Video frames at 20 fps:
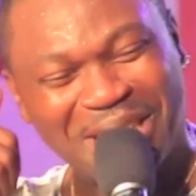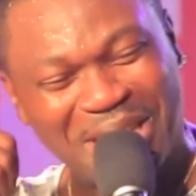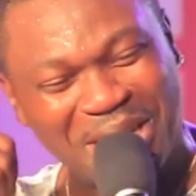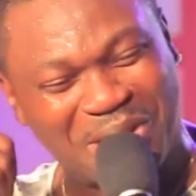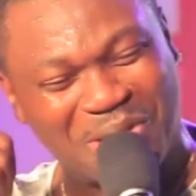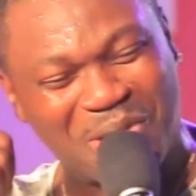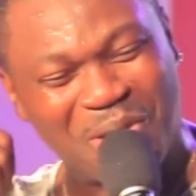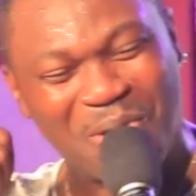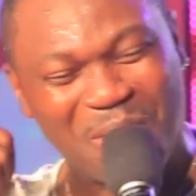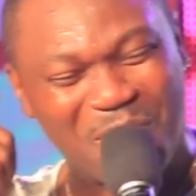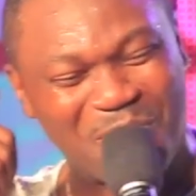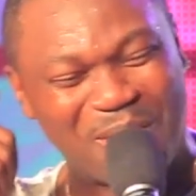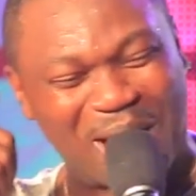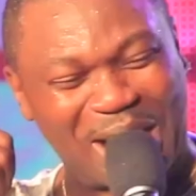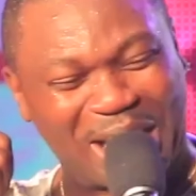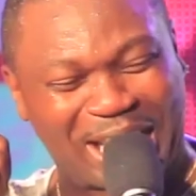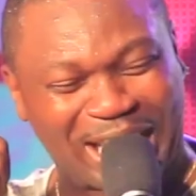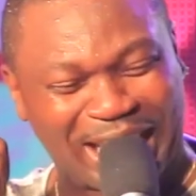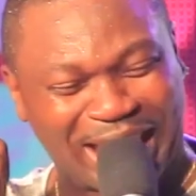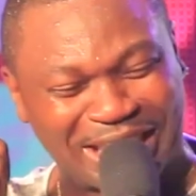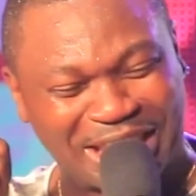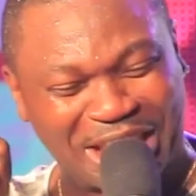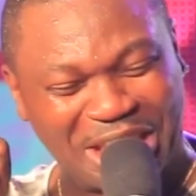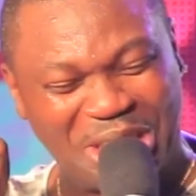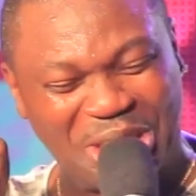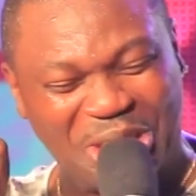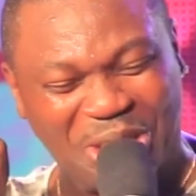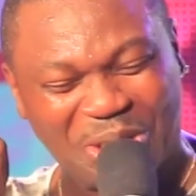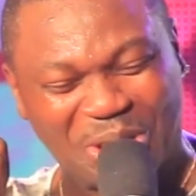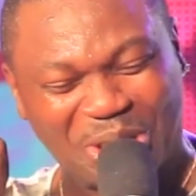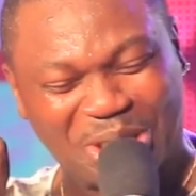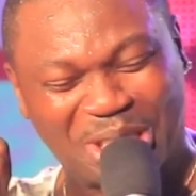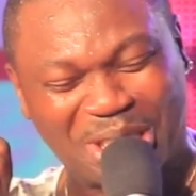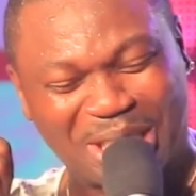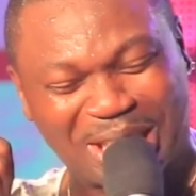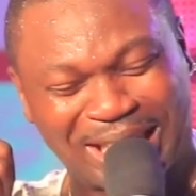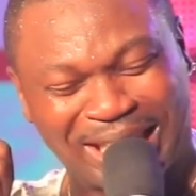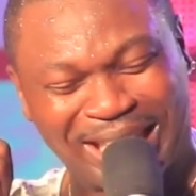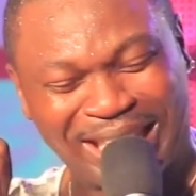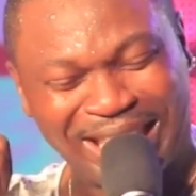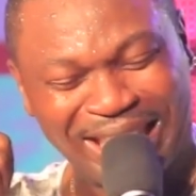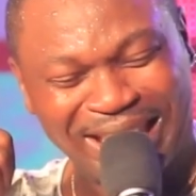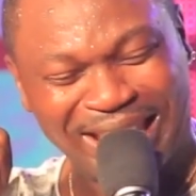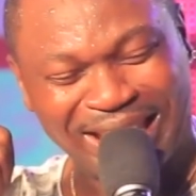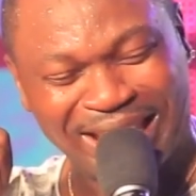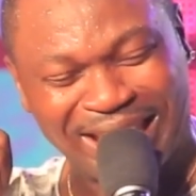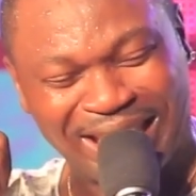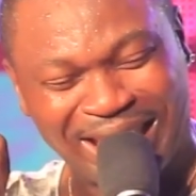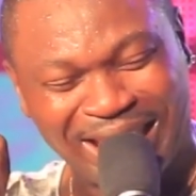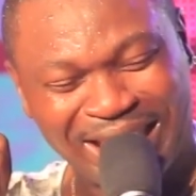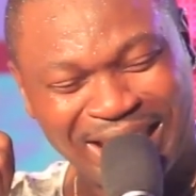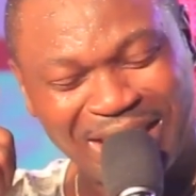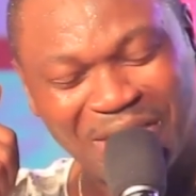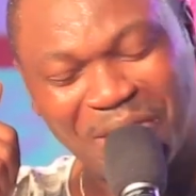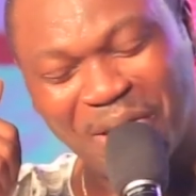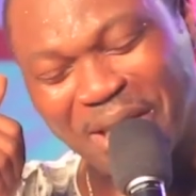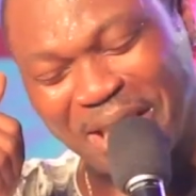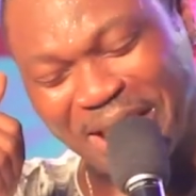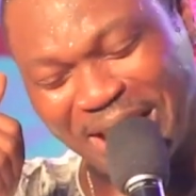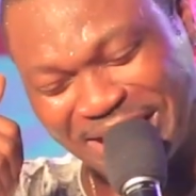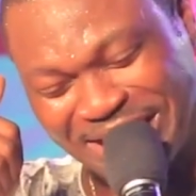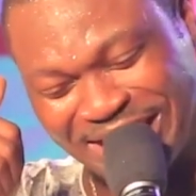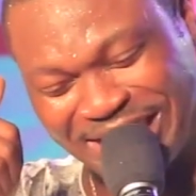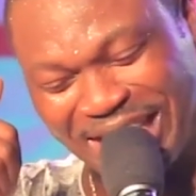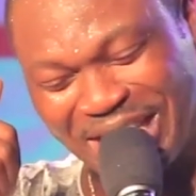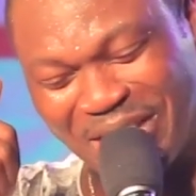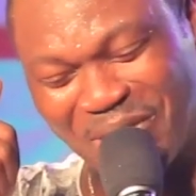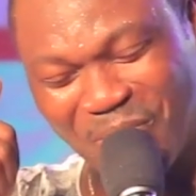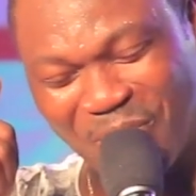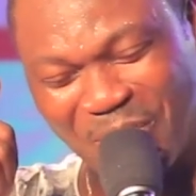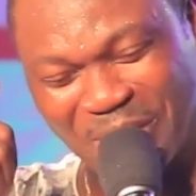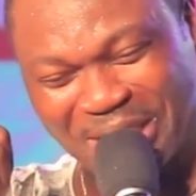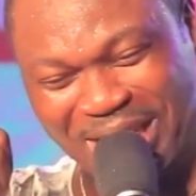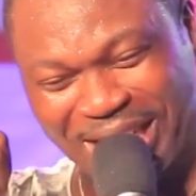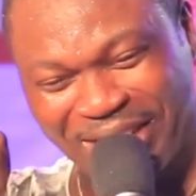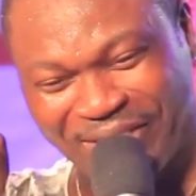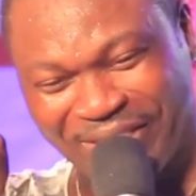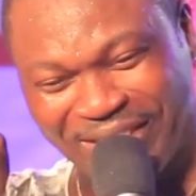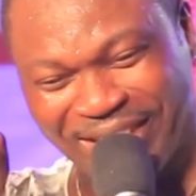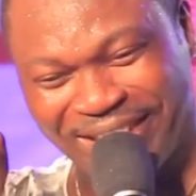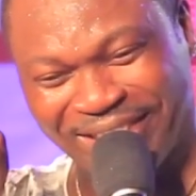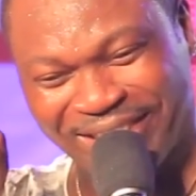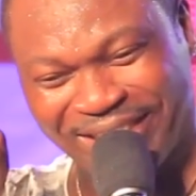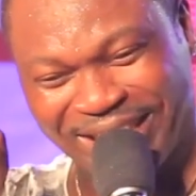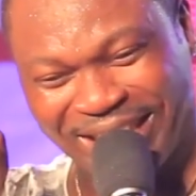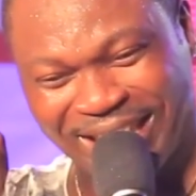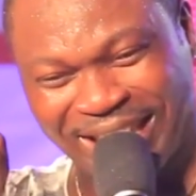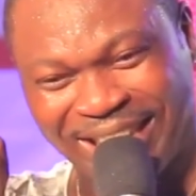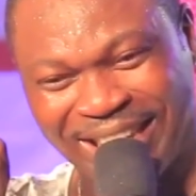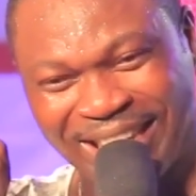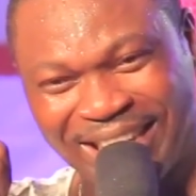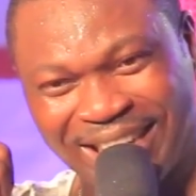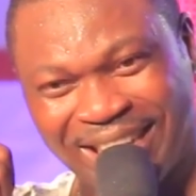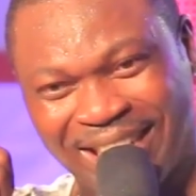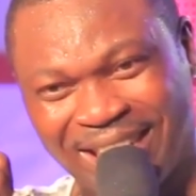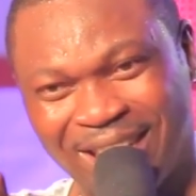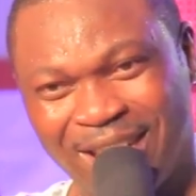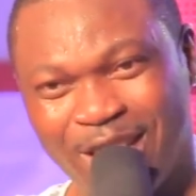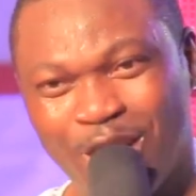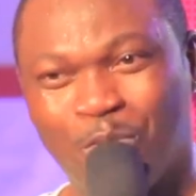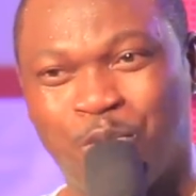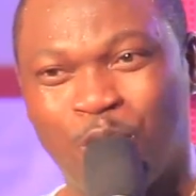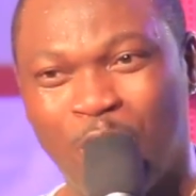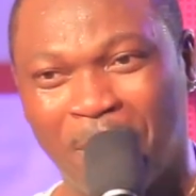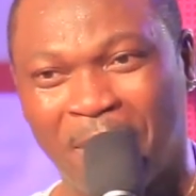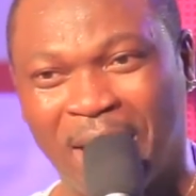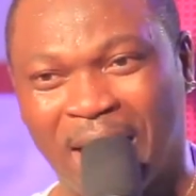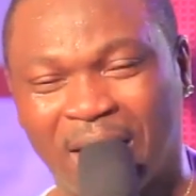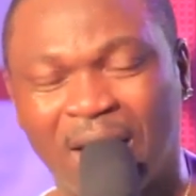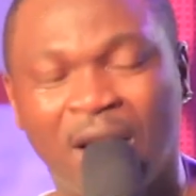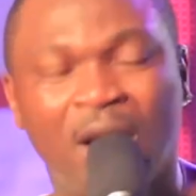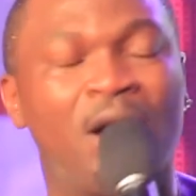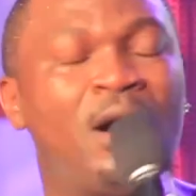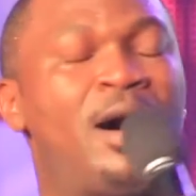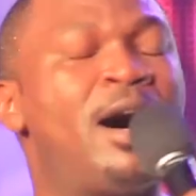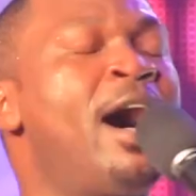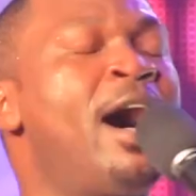You took my car, idiots. Okay, send one down. Okay. Poor man.